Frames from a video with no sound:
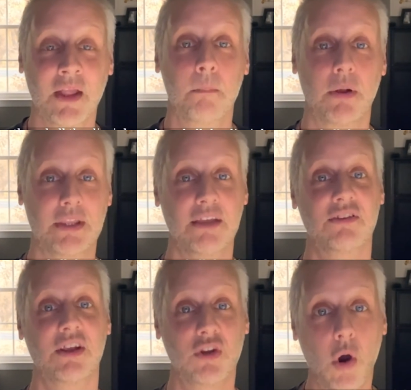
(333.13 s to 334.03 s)
But they
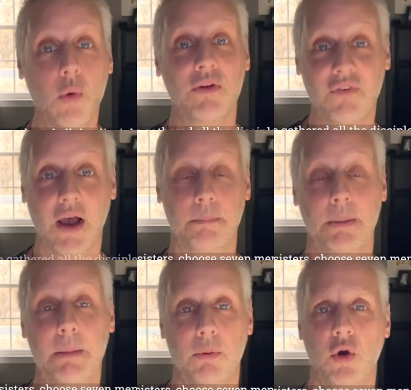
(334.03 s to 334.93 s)
said, go and find
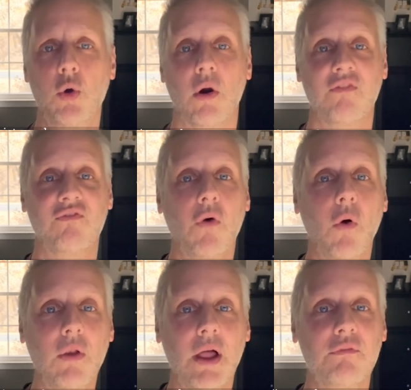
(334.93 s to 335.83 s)
people who are
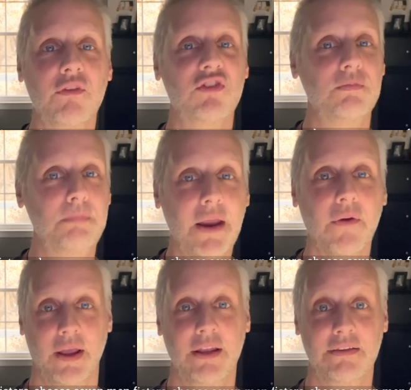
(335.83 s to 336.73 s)
full of the
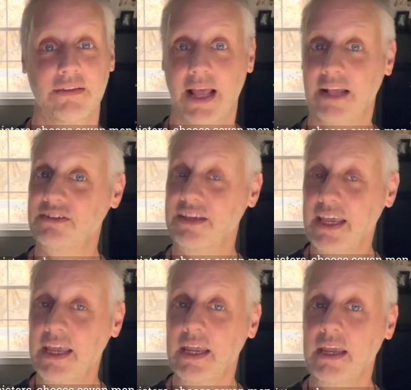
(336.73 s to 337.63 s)
Spirit. That's
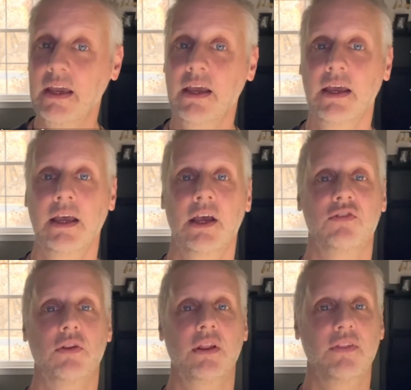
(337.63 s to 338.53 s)
key,
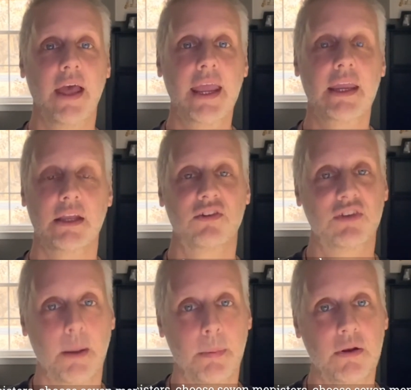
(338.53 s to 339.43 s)
so that they can
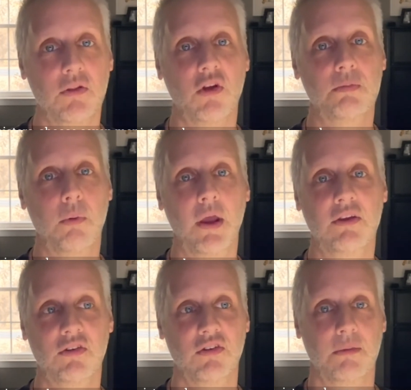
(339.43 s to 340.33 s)
step into those
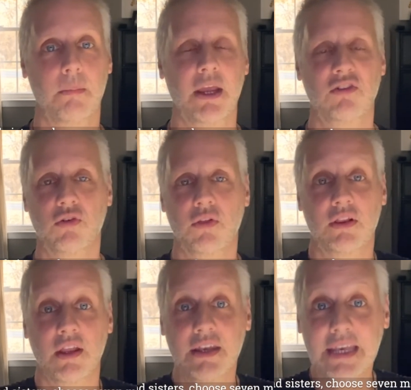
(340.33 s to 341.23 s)
places and make sure
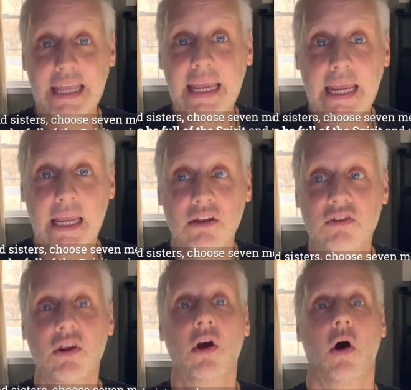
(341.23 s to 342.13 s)
that the
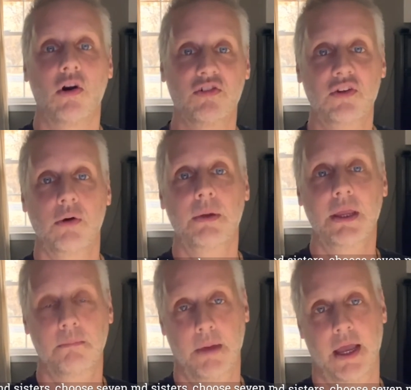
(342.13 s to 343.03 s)
needs are still
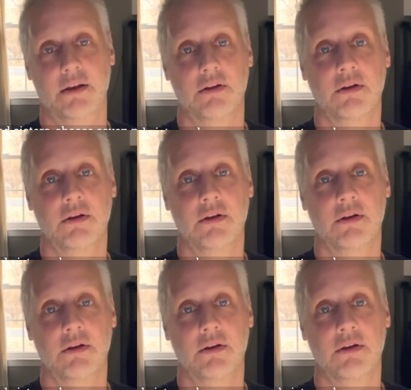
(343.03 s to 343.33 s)
being met.